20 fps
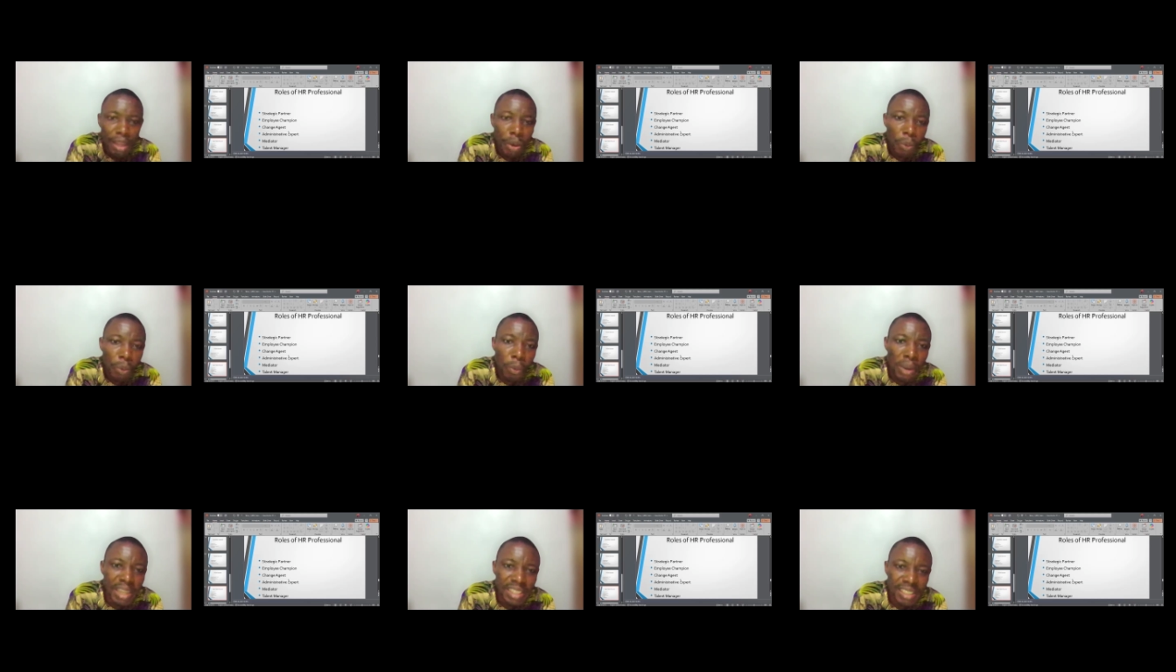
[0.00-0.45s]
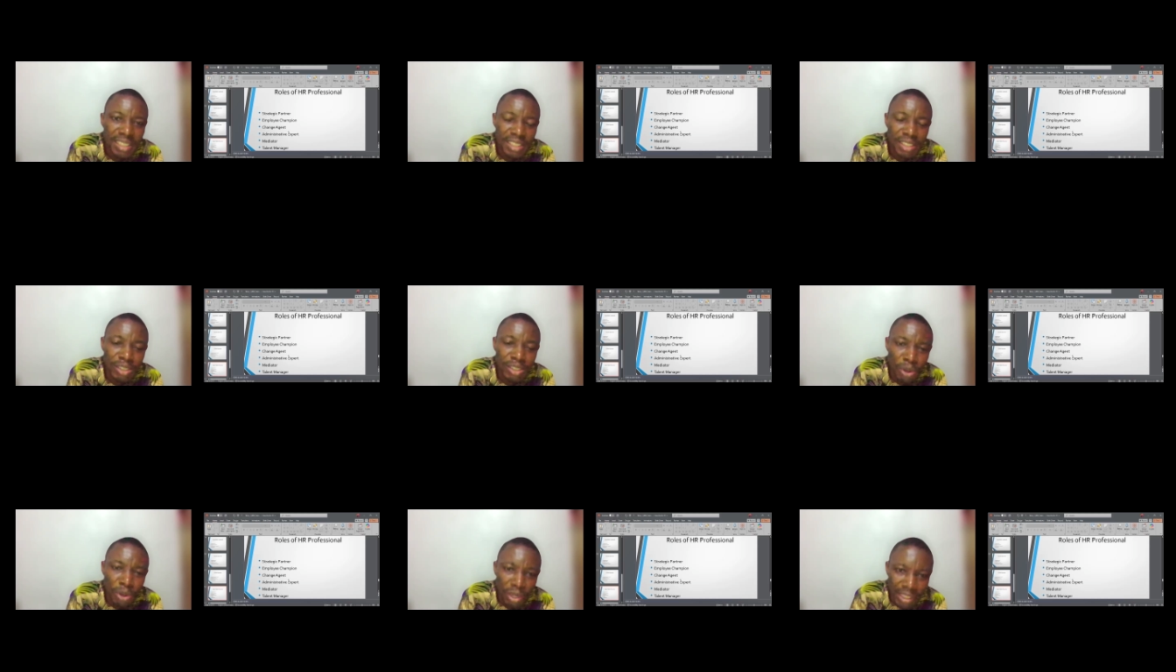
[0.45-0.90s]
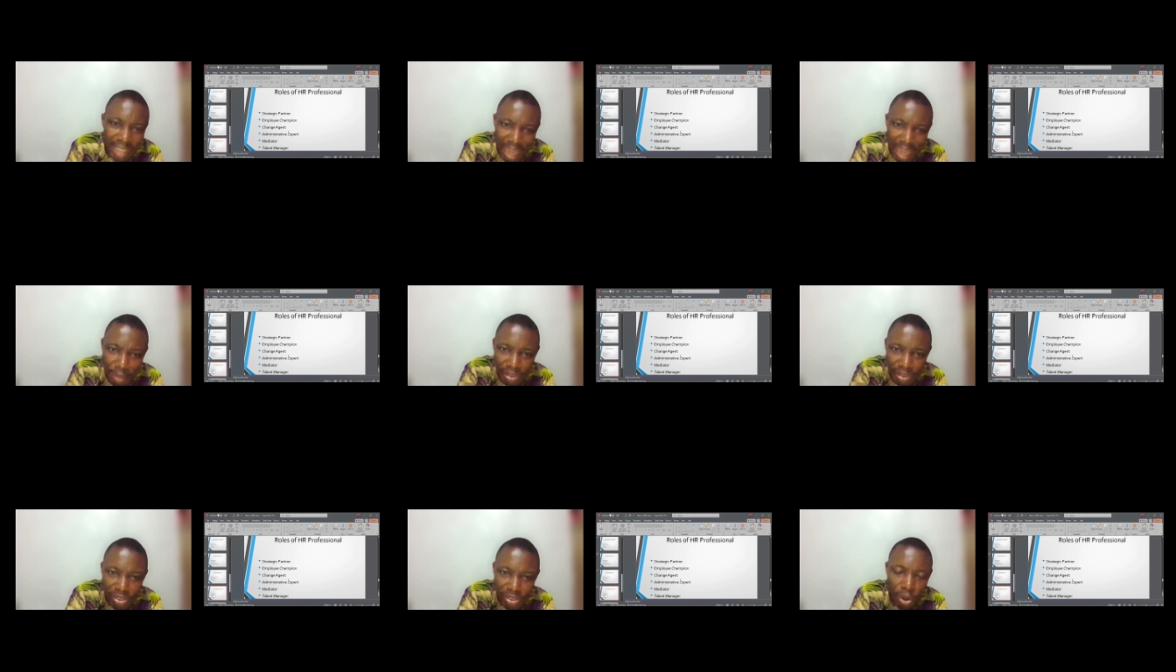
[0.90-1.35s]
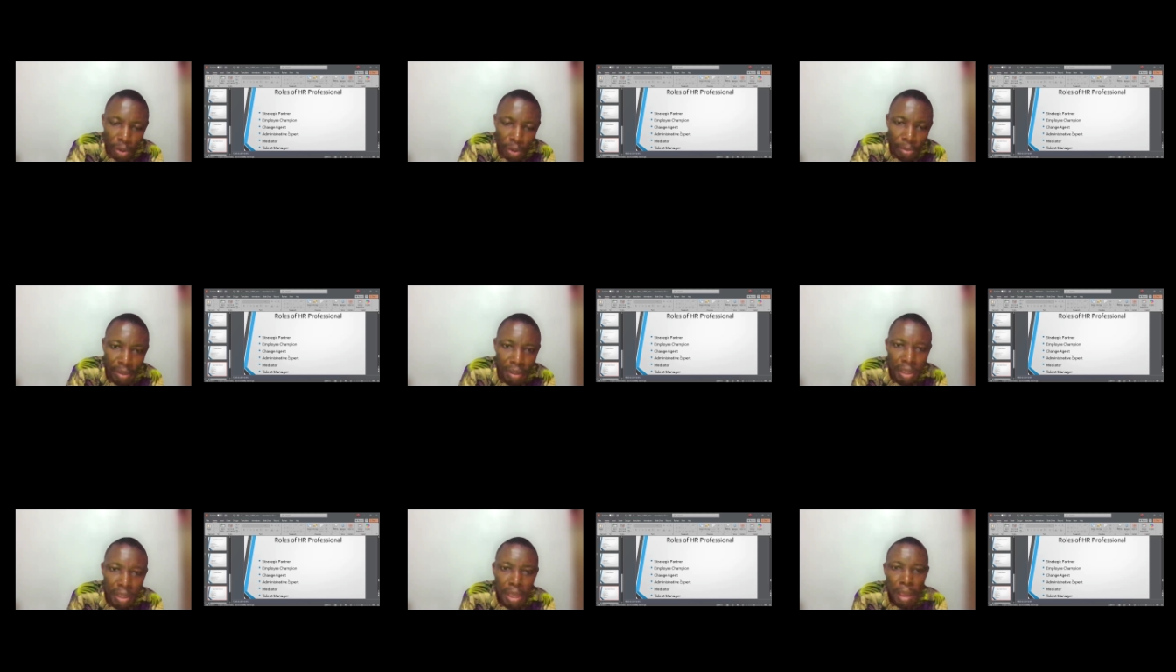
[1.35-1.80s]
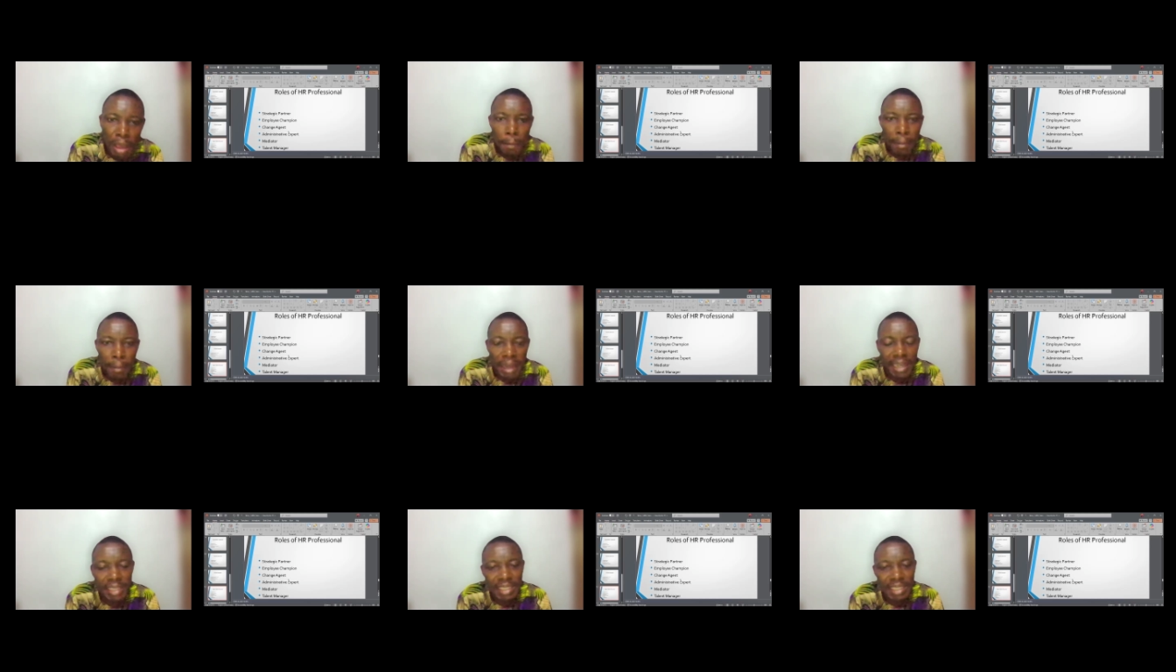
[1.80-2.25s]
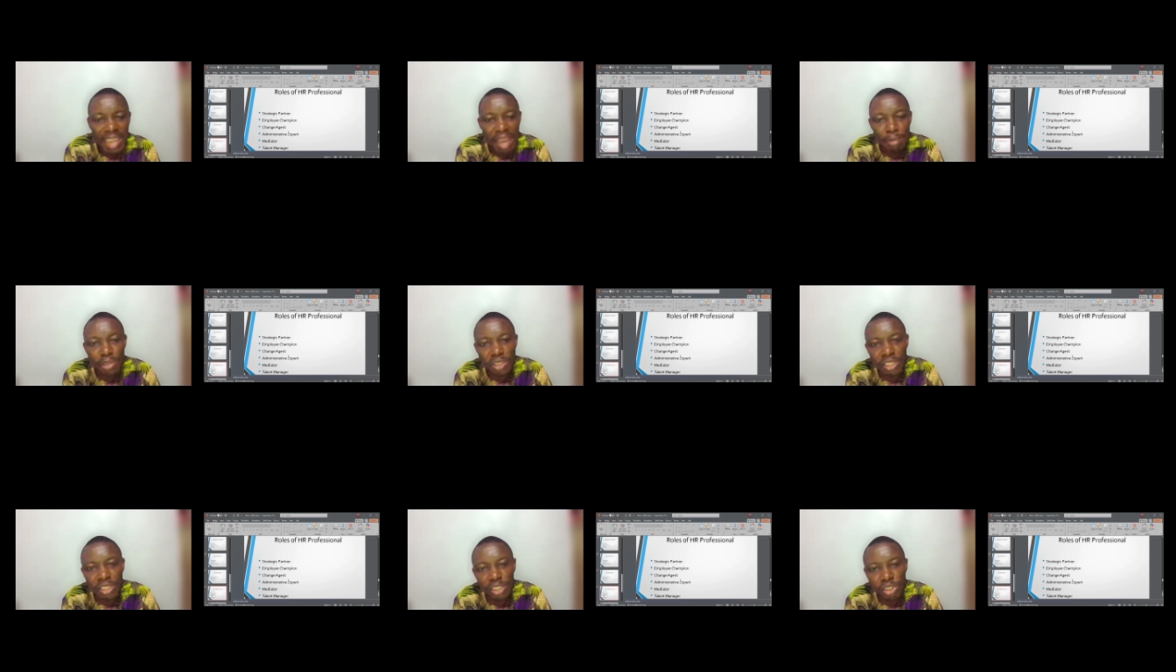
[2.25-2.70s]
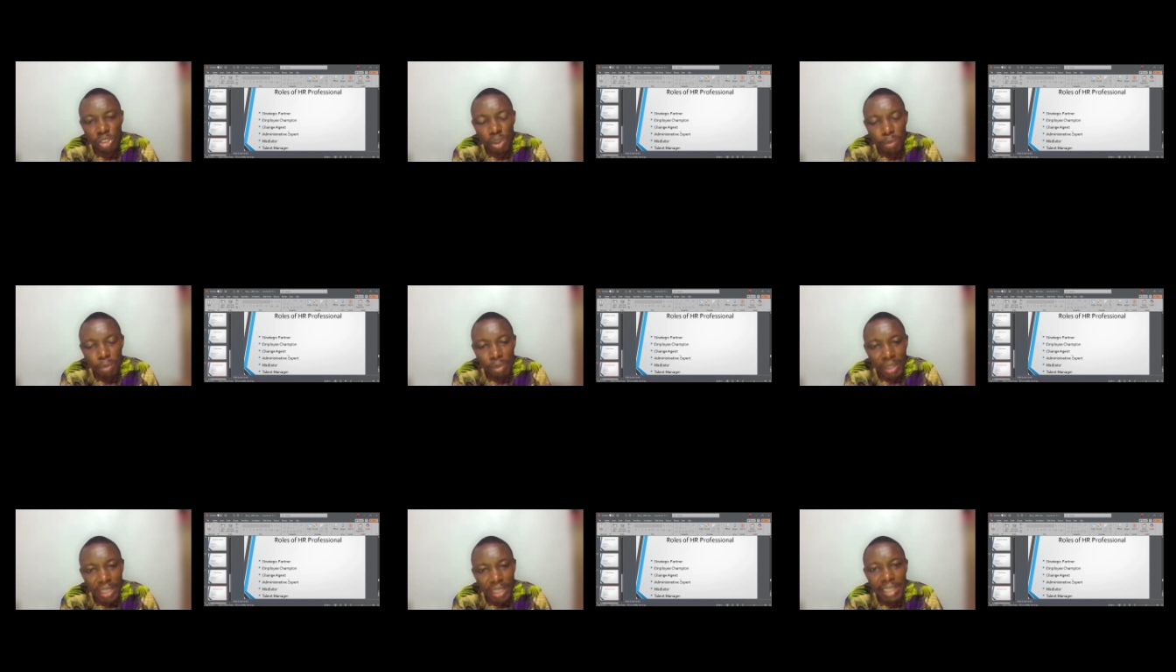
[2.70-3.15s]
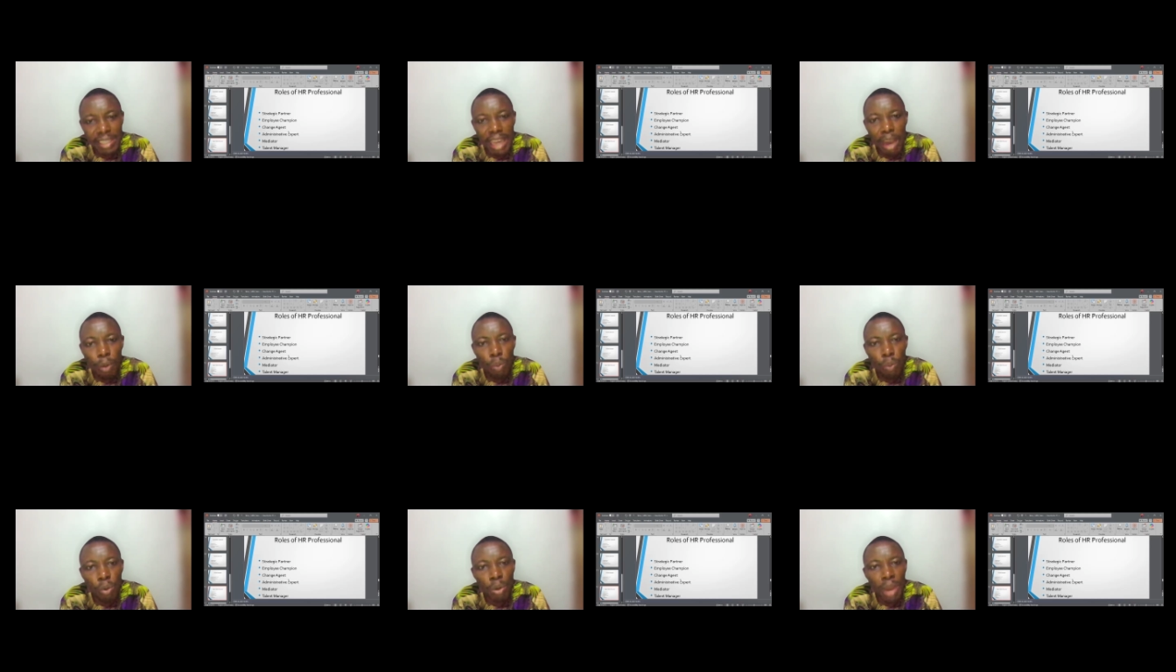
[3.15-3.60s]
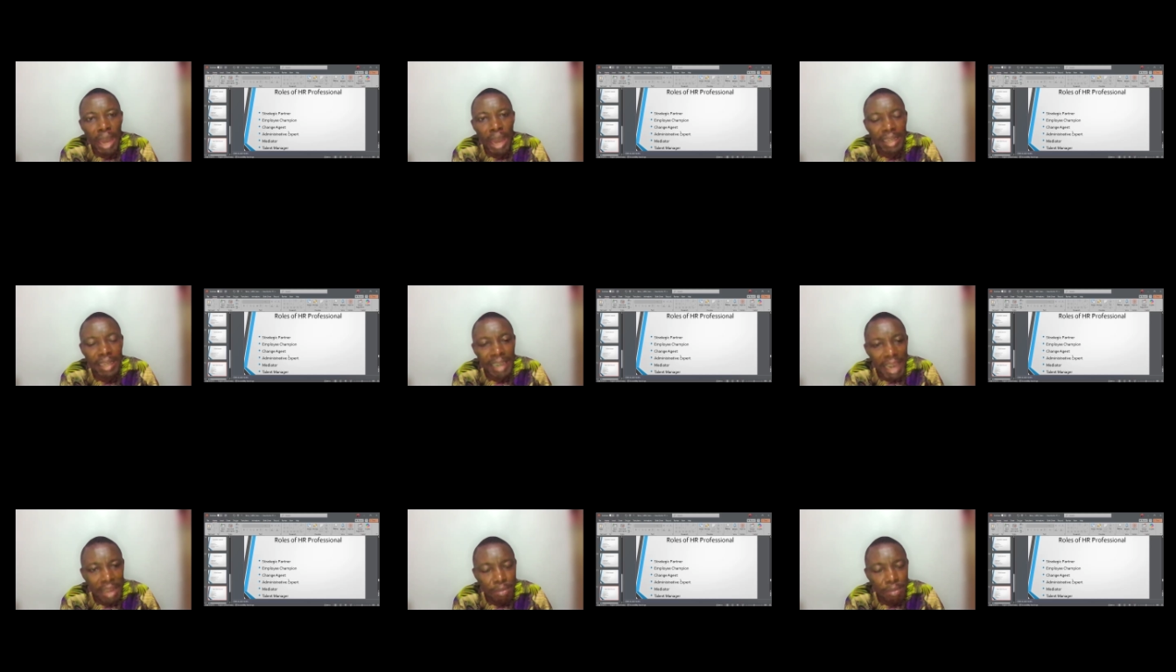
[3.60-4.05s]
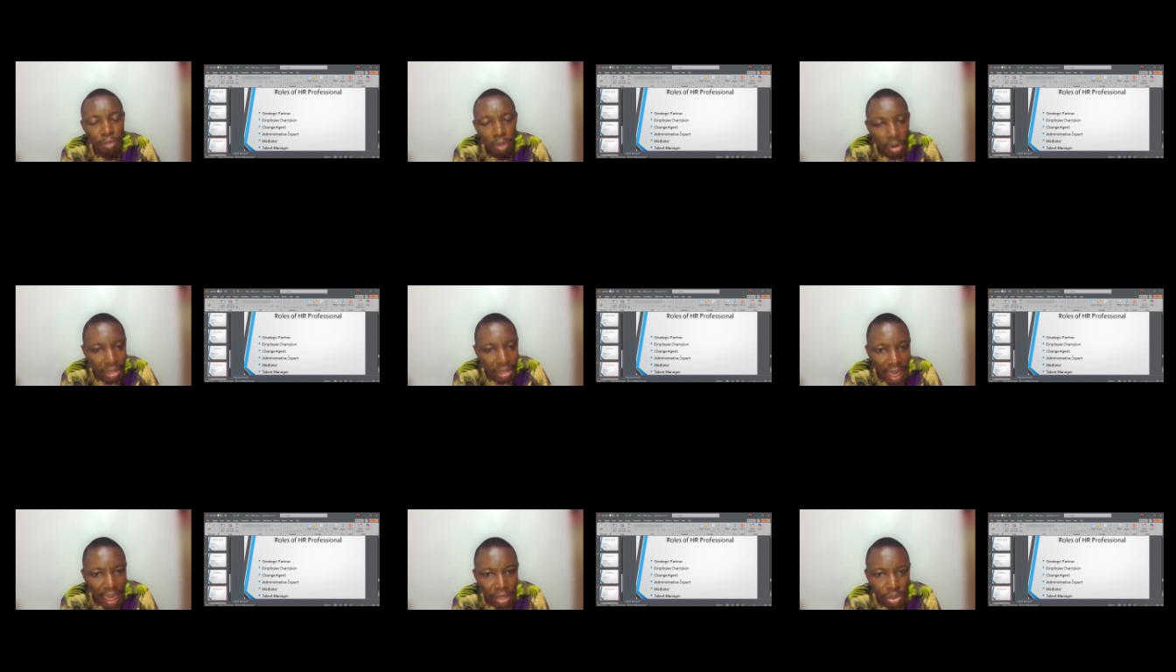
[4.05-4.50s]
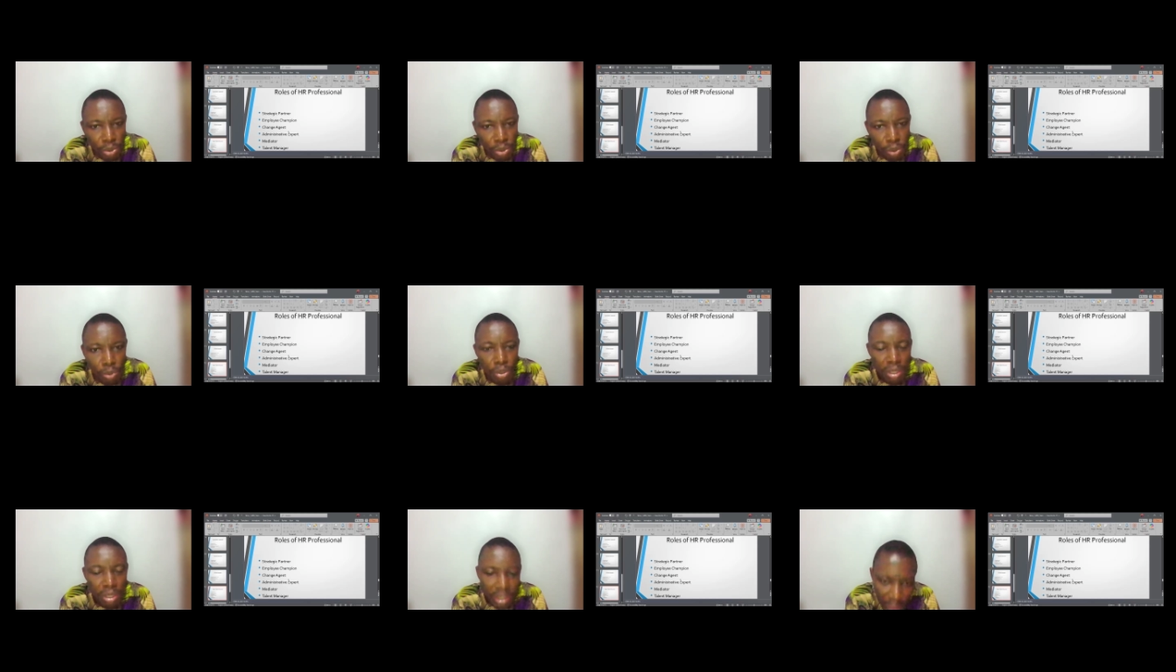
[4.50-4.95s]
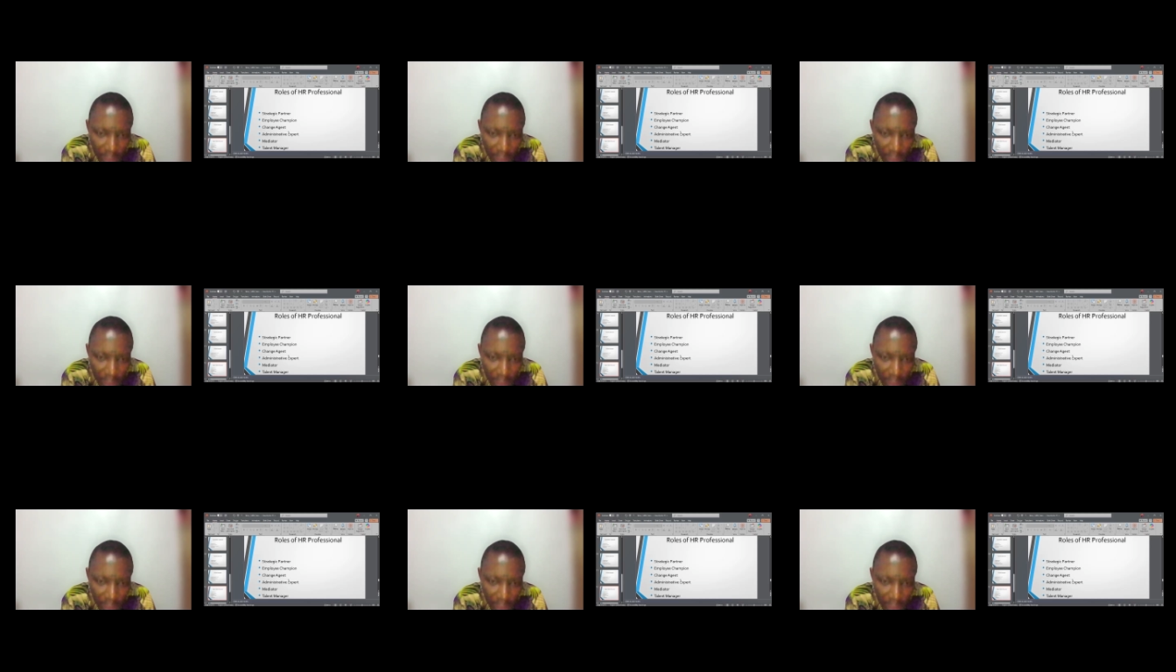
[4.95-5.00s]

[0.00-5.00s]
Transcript: Wait, your time is coming. By the time you see somebody that will align more than you,